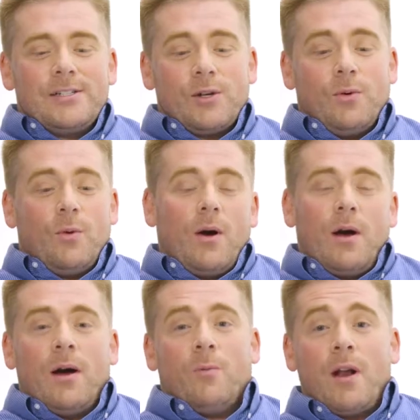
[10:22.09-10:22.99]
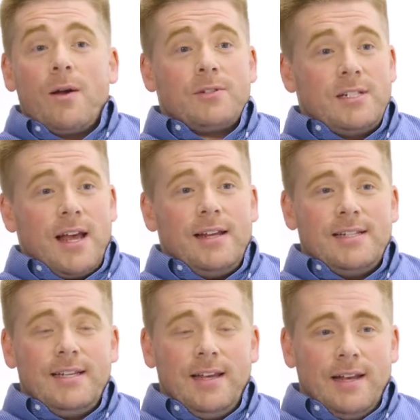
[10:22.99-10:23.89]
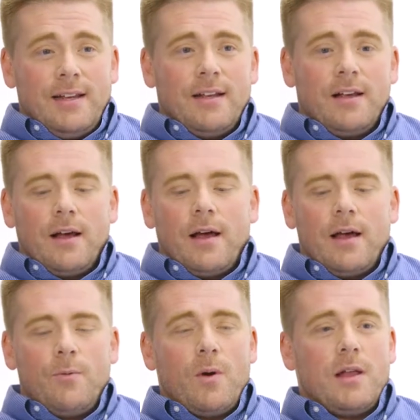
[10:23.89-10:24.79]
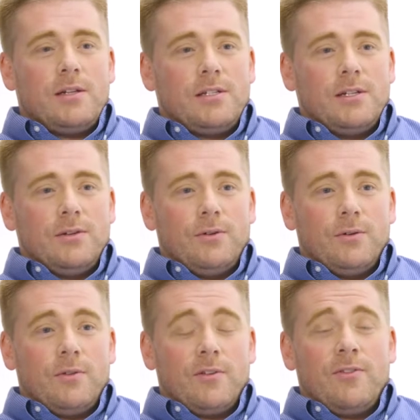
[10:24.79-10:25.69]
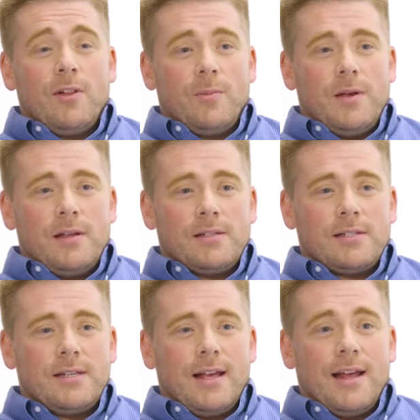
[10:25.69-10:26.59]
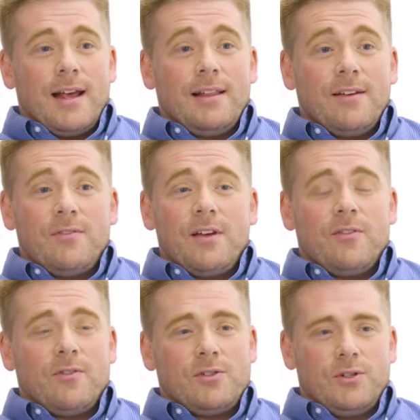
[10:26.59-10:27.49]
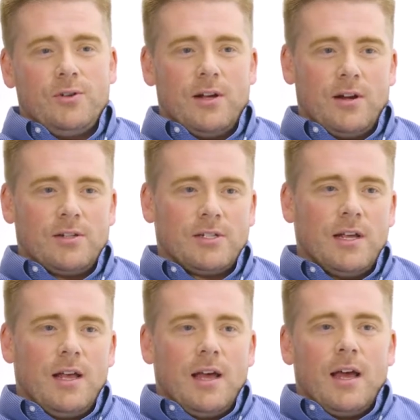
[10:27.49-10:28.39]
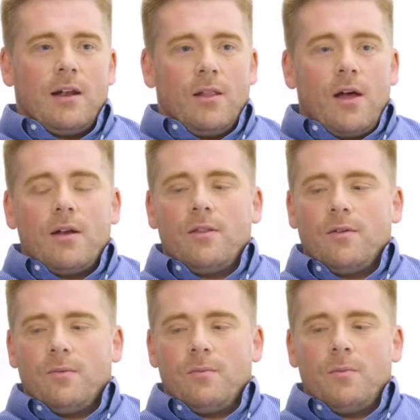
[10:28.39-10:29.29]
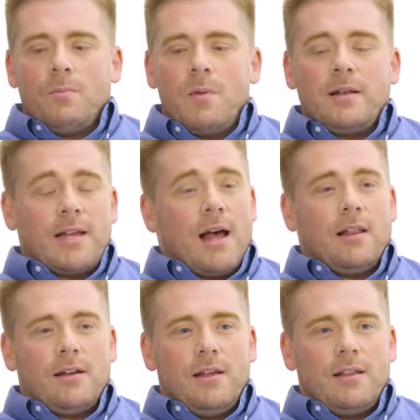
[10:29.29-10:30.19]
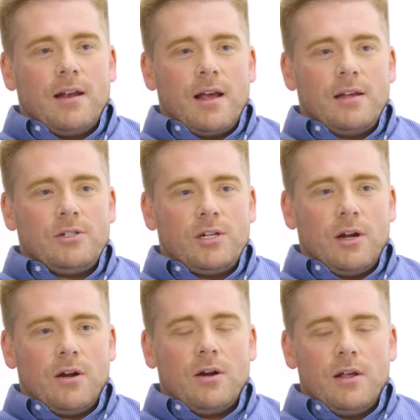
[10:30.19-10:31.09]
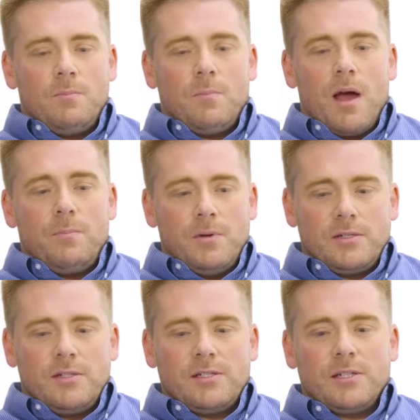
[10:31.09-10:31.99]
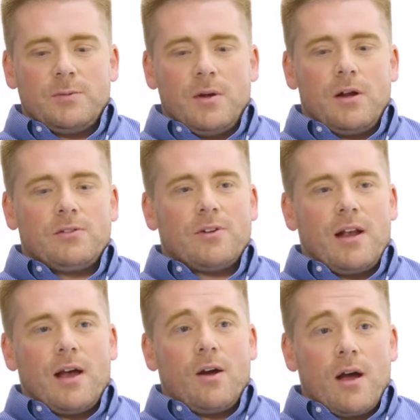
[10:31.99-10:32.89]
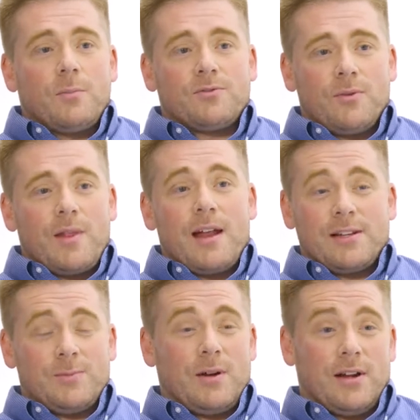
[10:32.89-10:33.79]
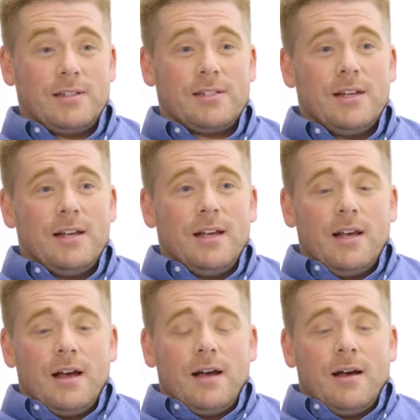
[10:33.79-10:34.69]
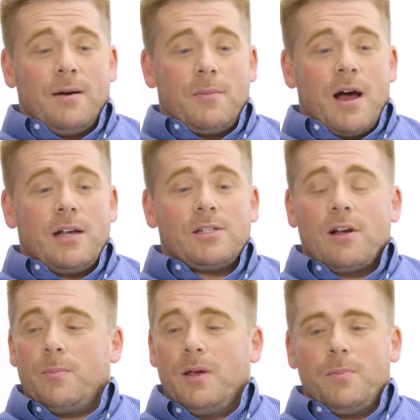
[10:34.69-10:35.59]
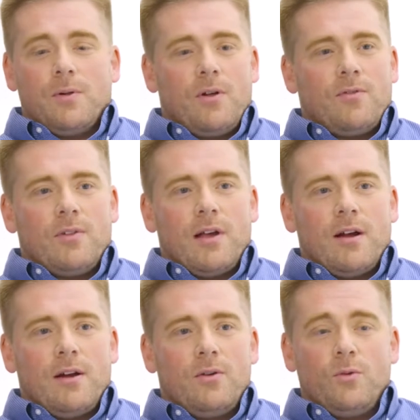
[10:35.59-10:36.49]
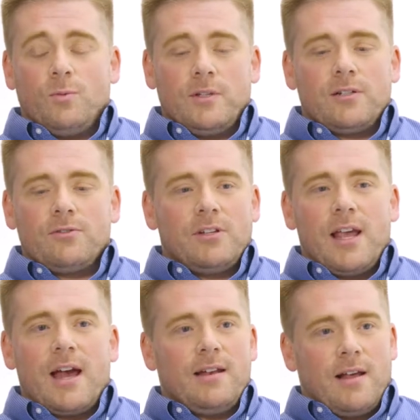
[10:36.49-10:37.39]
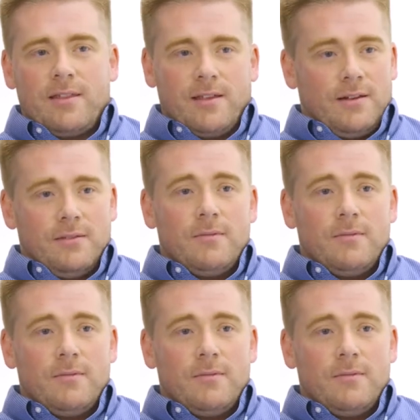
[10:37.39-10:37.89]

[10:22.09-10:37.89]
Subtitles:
So when I was 19, I went to the Philippines, and I lived there for 2 years. And a lot of the mentality that I share in my business experience right now comes from that experience. I saw people over there who literally had nothing.